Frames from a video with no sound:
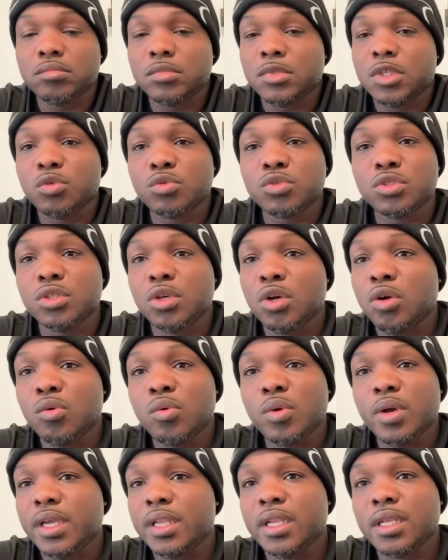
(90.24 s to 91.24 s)
no
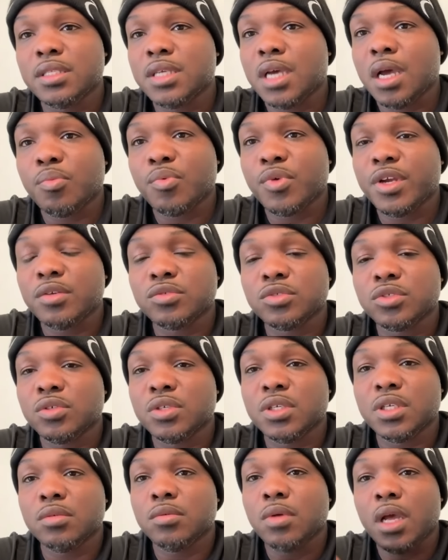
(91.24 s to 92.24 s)
way that Top Rank was on.
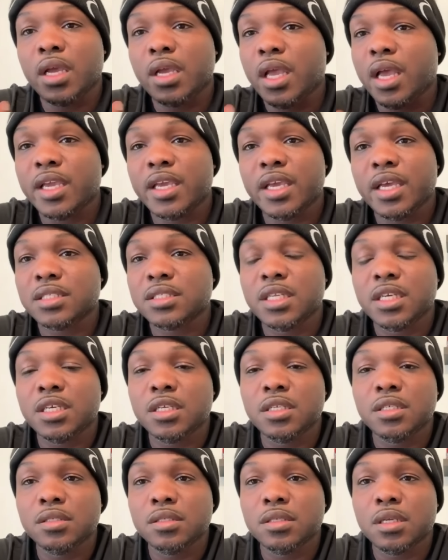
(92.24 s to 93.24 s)
I guess they
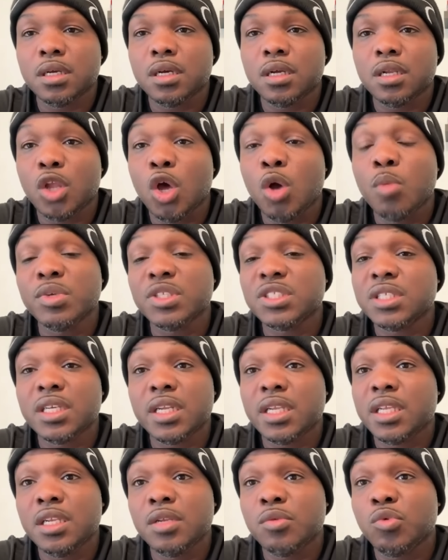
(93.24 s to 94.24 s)
couldn't. Loma said
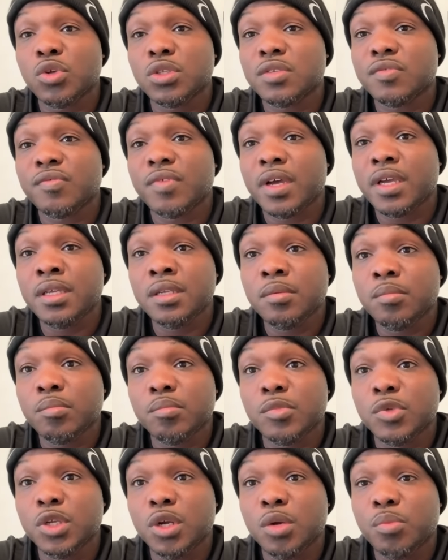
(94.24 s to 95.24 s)
he didn't want the fight.
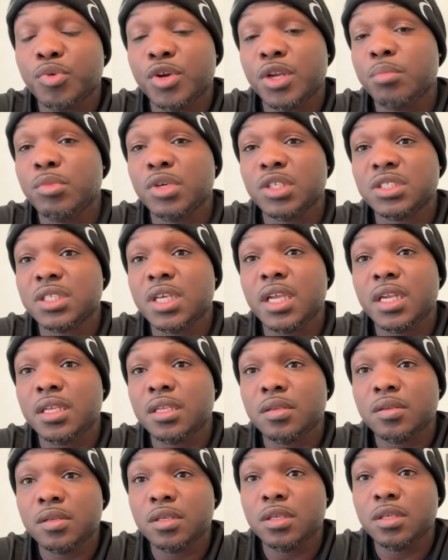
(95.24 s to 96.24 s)
Pretty much said it.
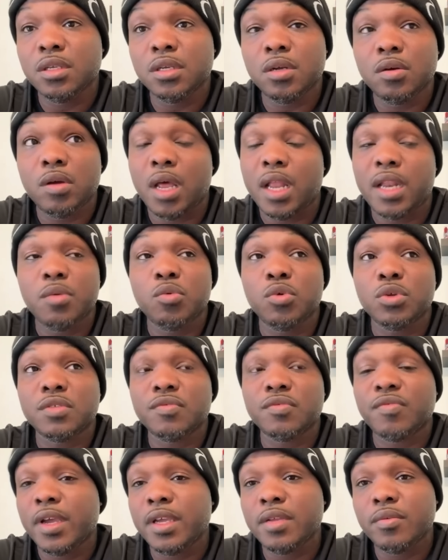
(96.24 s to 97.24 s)
I didn't want the
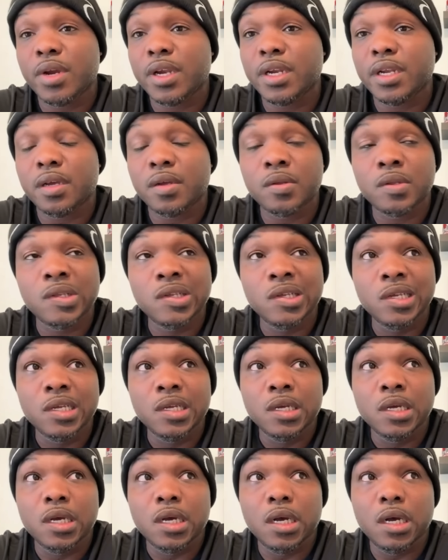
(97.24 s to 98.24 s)
fight right now.
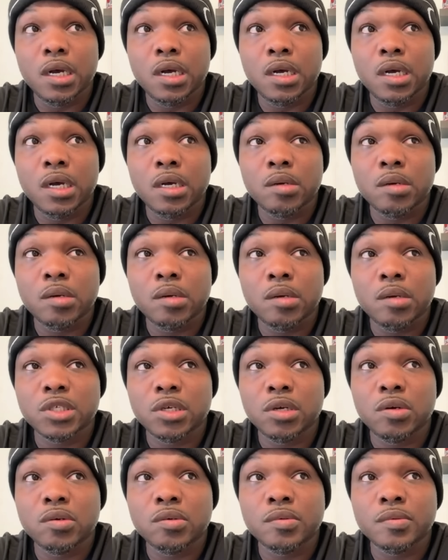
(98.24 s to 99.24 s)

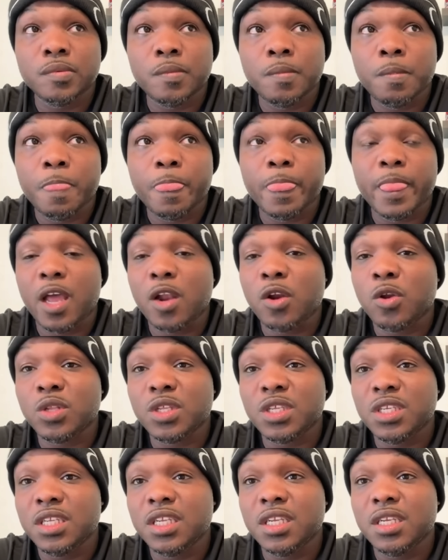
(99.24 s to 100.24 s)
So not
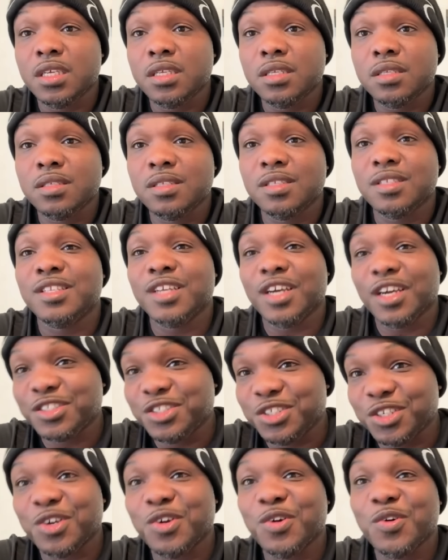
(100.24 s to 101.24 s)
only did he duck
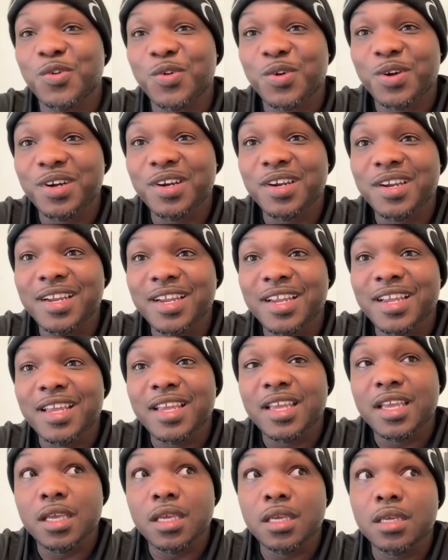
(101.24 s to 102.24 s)
Shakur,
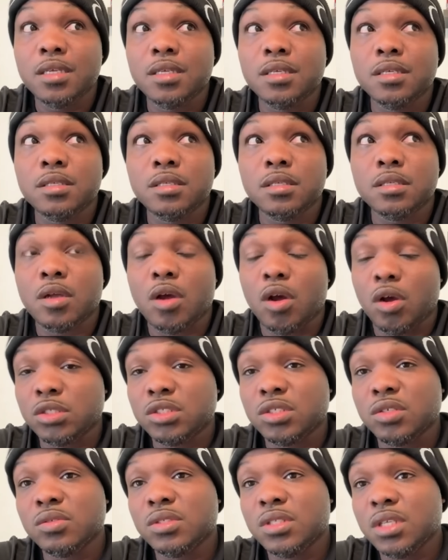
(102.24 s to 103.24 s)
he
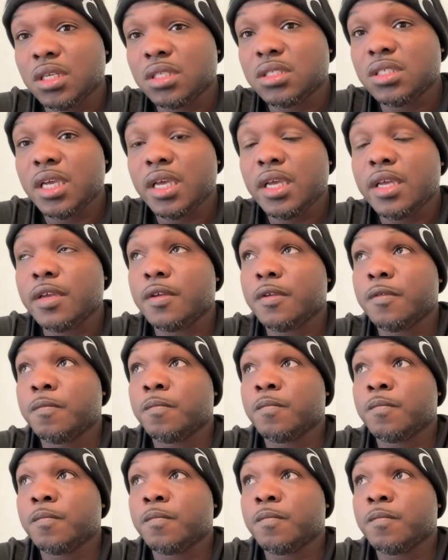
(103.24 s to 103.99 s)
also ducked Tank.